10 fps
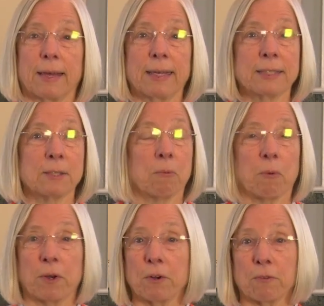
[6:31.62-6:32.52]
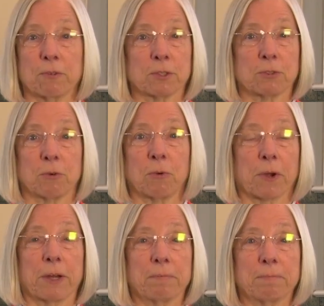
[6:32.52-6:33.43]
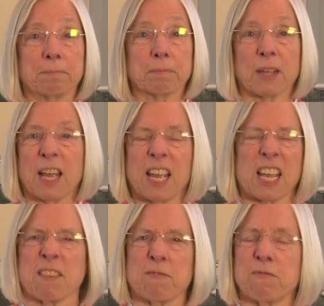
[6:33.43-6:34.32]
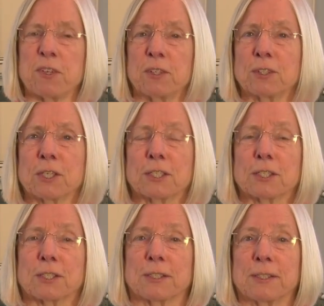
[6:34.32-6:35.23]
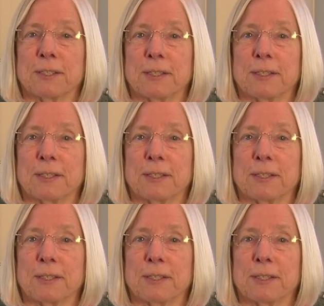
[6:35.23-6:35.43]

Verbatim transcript: It's a wonderful story. It fills us